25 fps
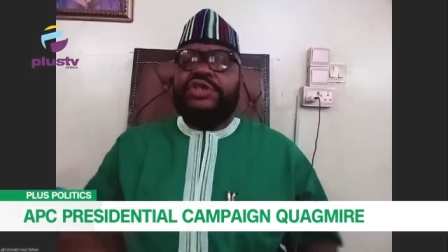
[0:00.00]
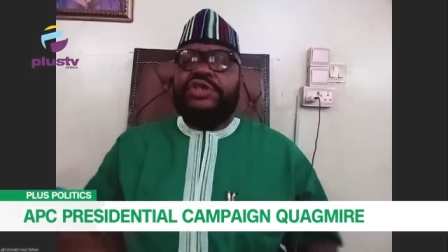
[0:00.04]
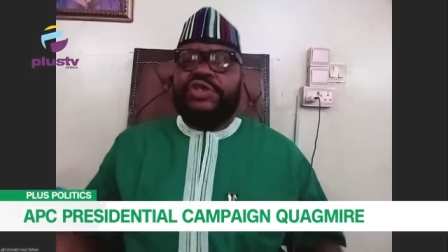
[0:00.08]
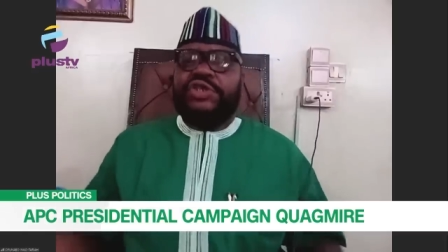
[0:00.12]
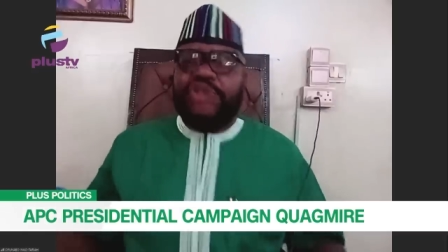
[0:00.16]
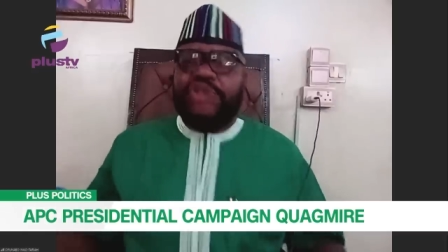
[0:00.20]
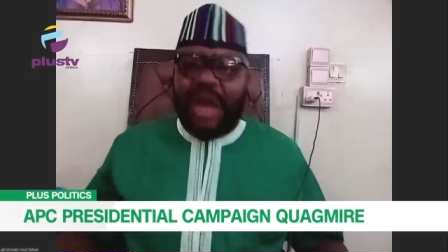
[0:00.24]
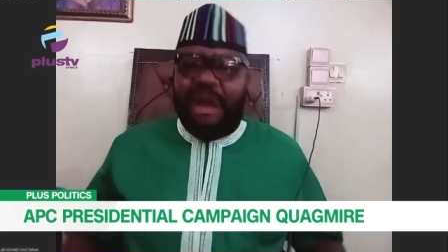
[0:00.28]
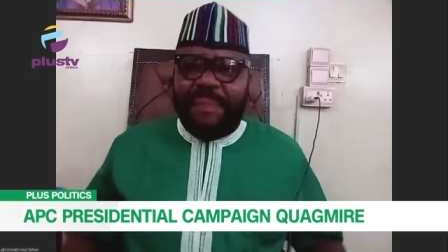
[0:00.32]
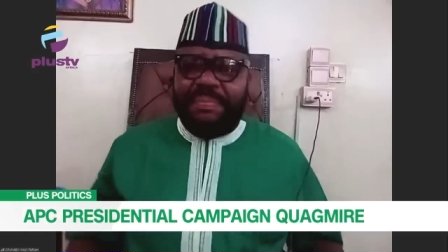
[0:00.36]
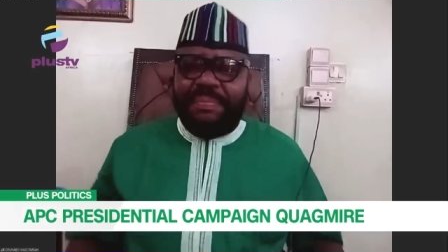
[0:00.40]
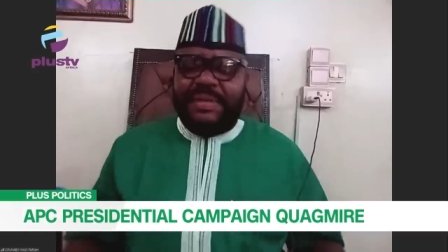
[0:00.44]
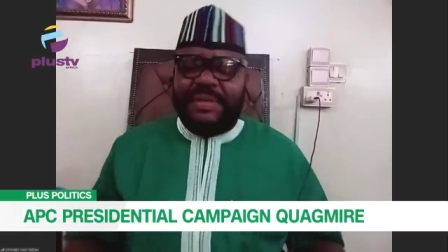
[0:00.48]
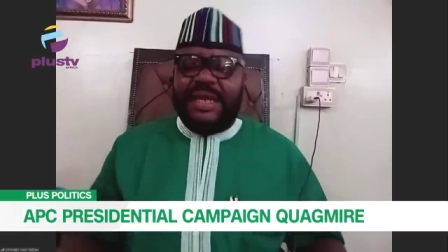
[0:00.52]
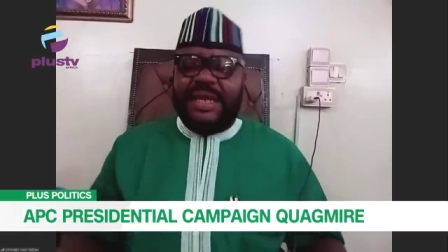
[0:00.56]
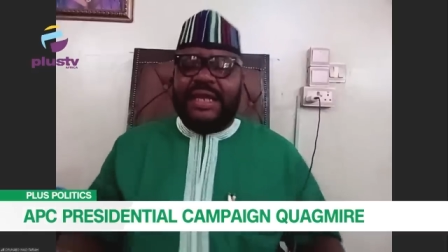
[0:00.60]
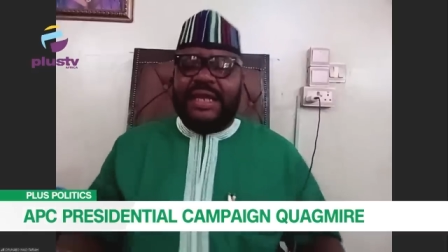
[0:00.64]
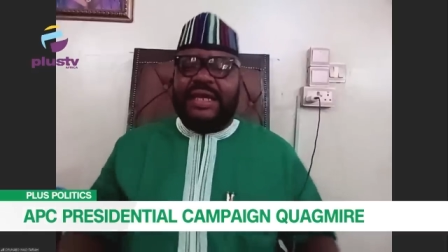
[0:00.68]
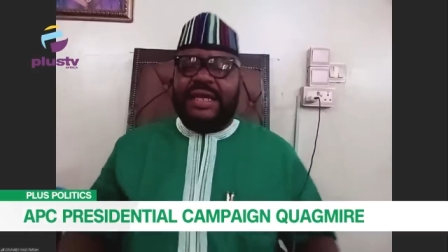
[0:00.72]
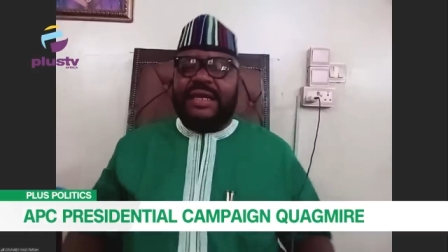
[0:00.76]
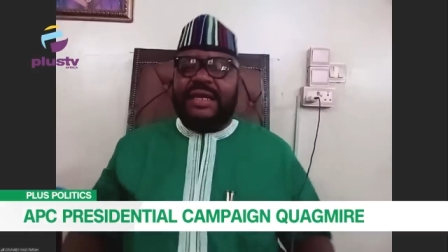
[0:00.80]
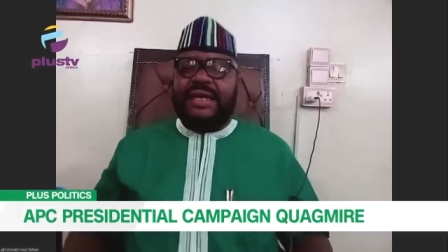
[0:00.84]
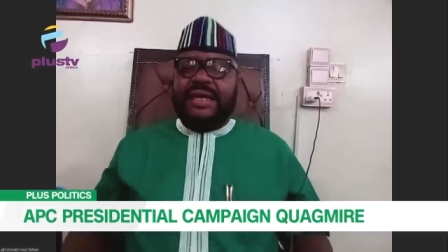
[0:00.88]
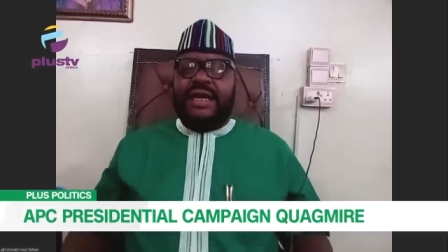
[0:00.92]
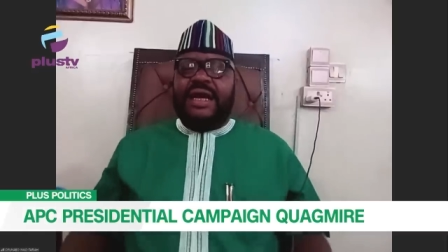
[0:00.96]
stop
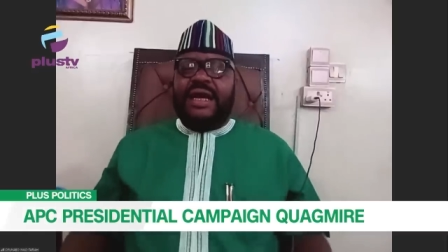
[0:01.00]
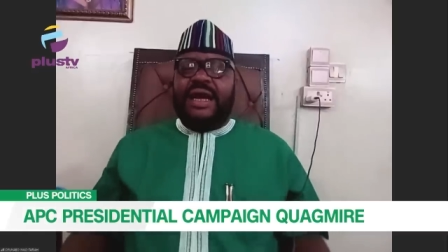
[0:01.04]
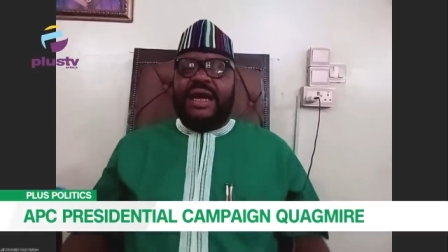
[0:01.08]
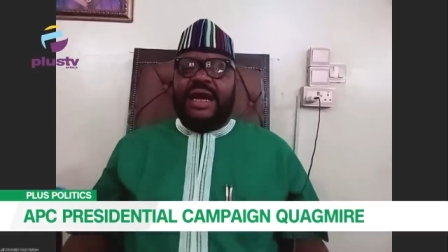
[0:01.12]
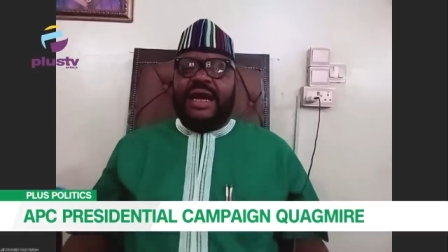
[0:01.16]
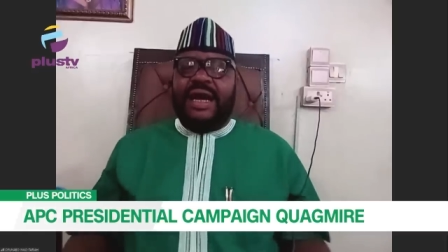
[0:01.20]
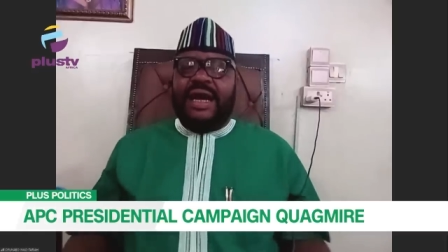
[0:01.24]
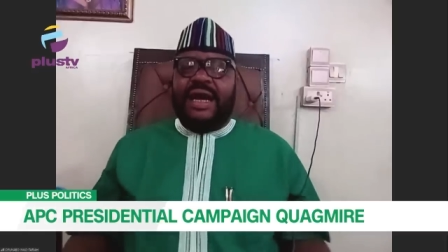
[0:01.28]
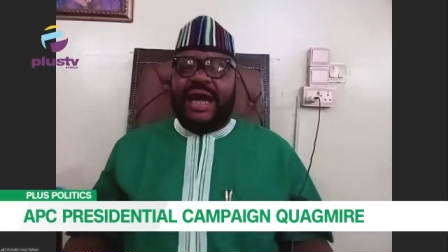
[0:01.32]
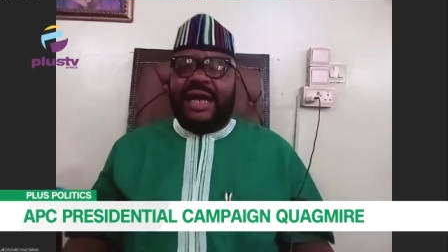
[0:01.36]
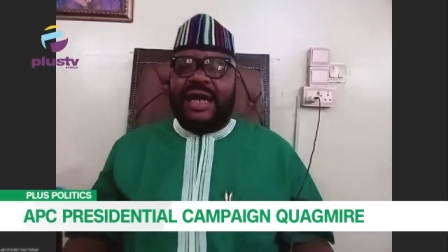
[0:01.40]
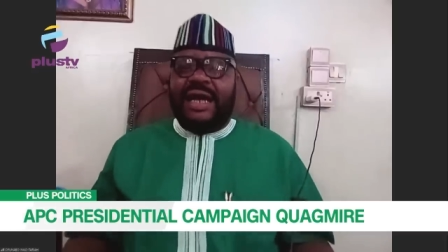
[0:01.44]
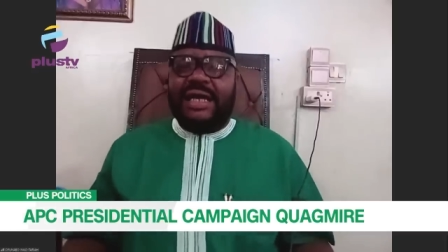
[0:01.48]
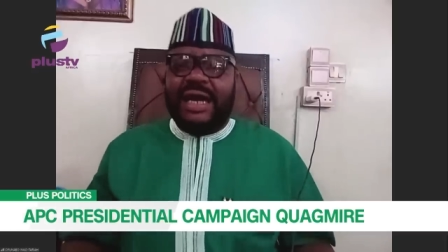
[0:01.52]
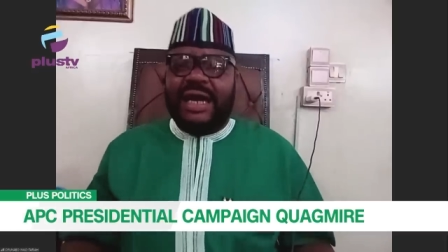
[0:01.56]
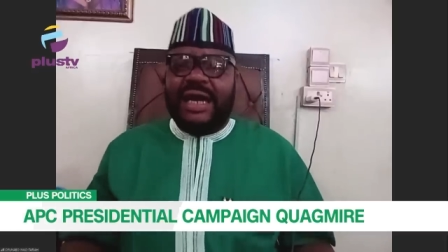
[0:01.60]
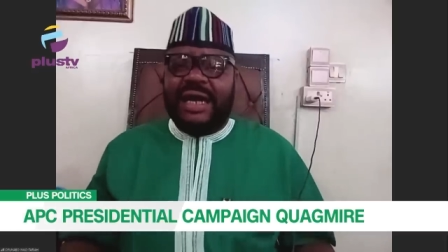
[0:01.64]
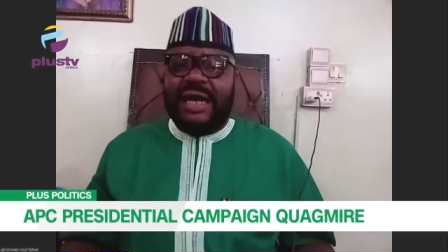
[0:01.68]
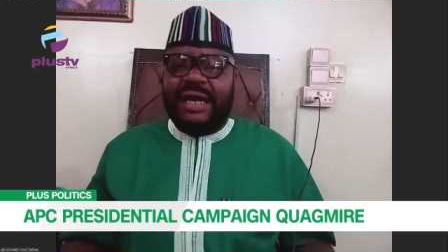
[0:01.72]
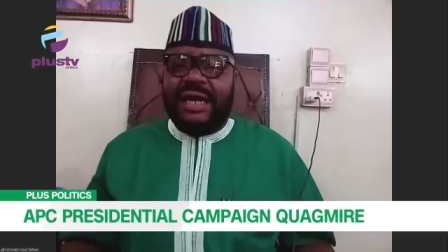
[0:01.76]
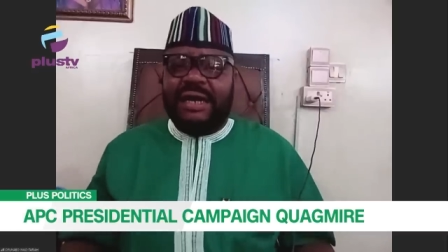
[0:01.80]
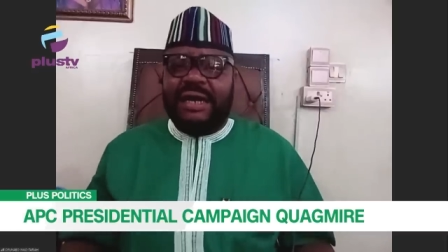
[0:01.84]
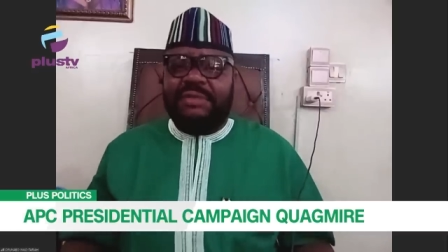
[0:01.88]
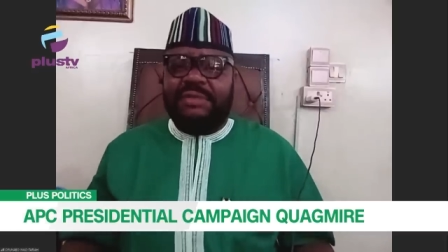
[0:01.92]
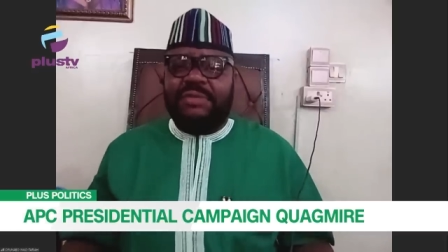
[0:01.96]
the,
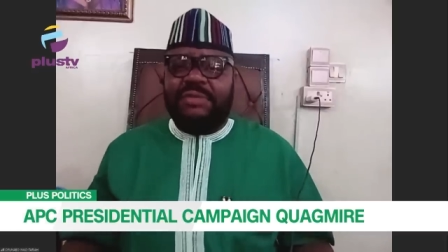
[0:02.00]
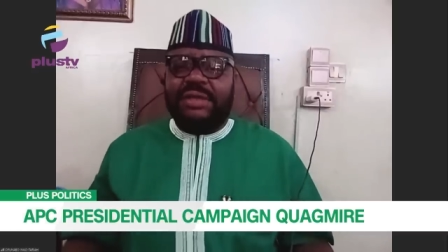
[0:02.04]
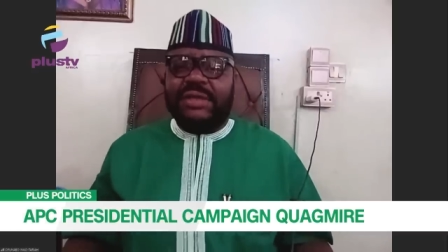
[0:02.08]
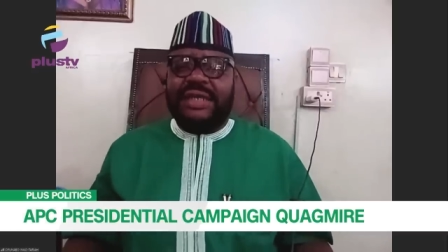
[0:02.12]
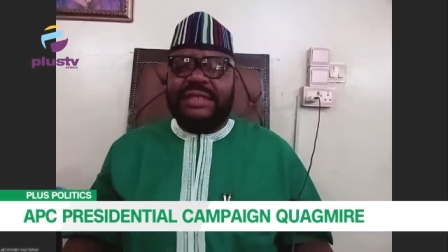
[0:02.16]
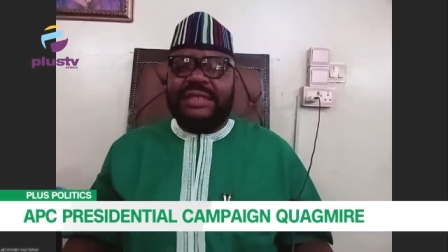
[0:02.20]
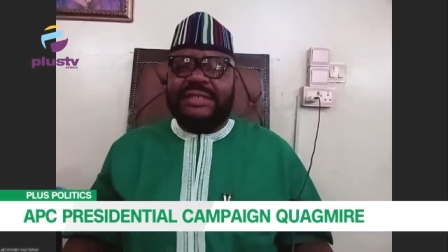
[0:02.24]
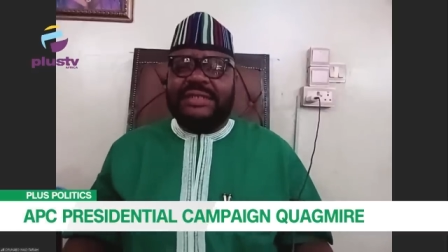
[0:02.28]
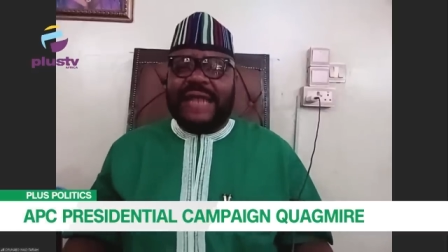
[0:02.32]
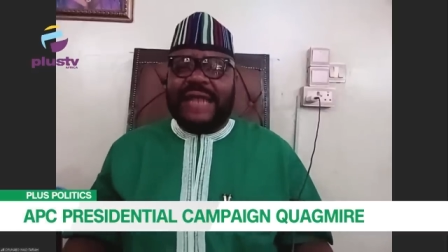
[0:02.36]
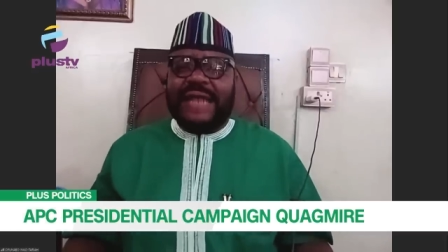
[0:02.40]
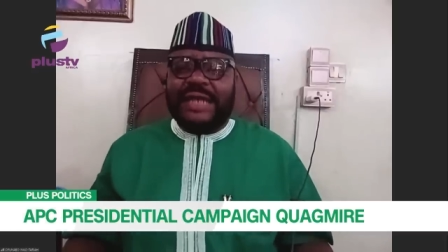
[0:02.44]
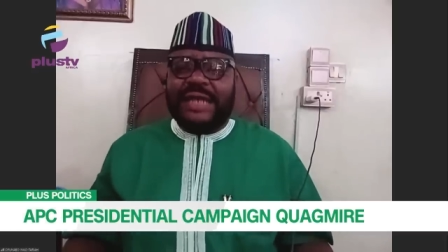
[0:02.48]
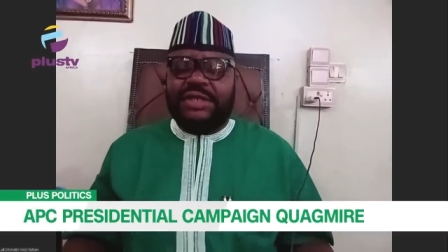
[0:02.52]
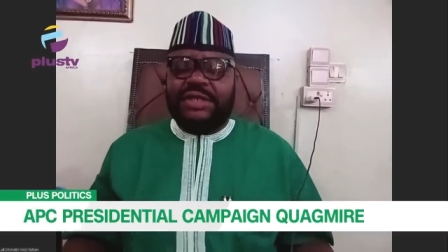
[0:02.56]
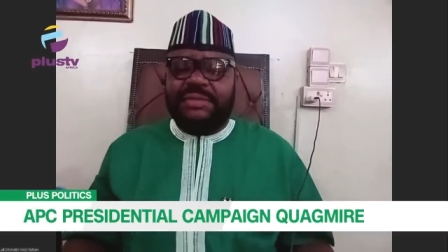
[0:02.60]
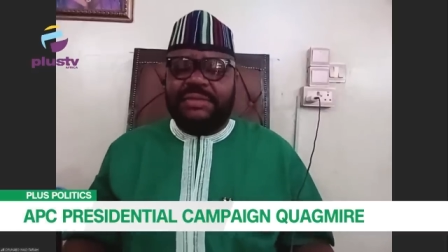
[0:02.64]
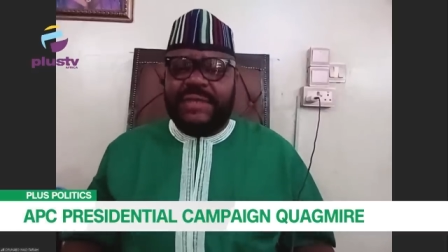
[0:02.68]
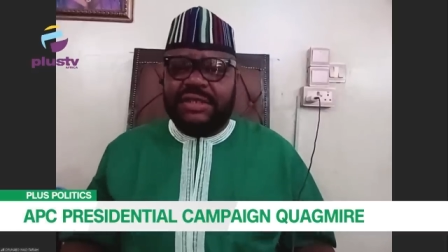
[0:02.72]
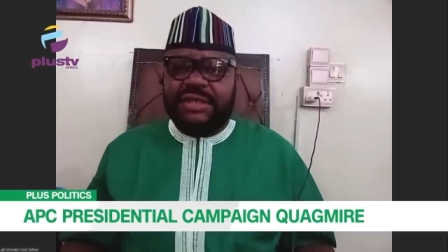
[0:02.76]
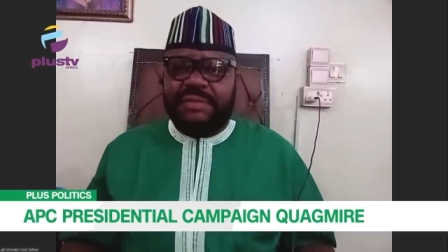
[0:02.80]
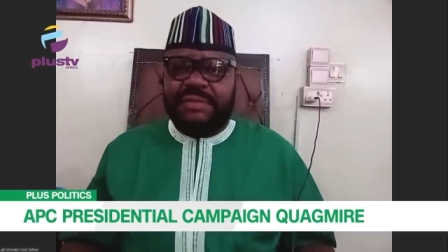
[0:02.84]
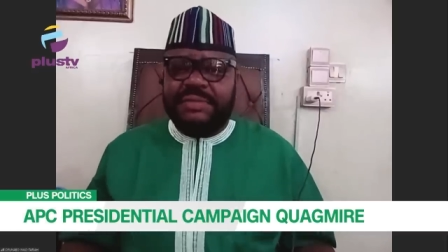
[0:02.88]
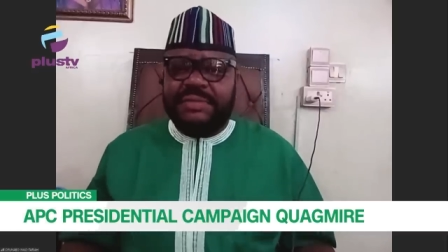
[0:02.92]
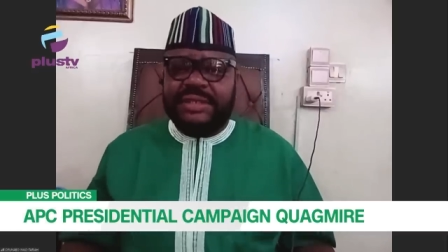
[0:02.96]
uh, uh, uh the
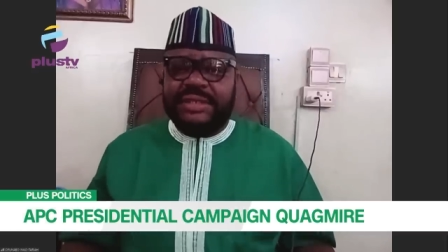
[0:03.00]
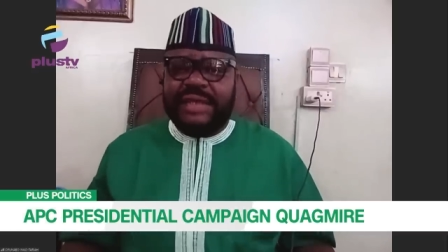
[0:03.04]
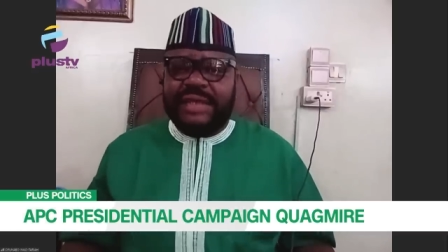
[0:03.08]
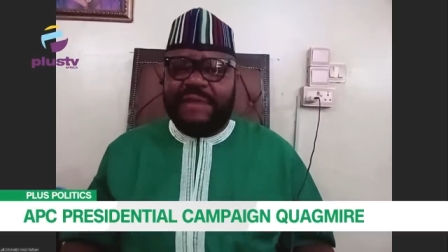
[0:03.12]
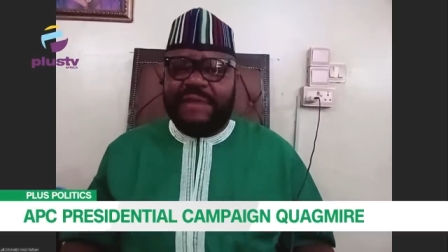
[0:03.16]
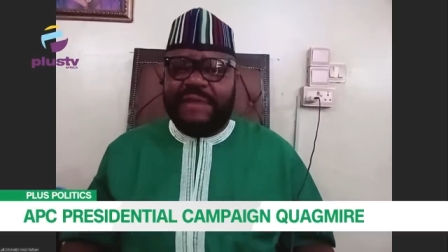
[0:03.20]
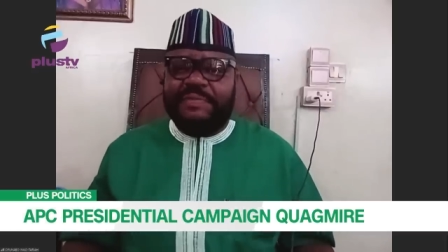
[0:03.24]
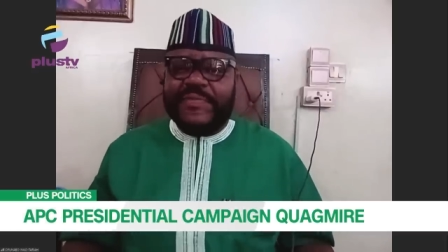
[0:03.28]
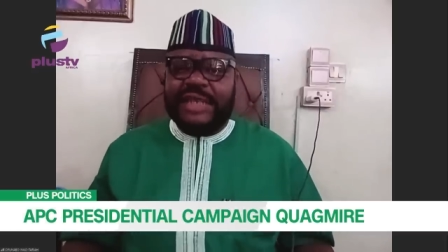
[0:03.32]
entitlement of Mr.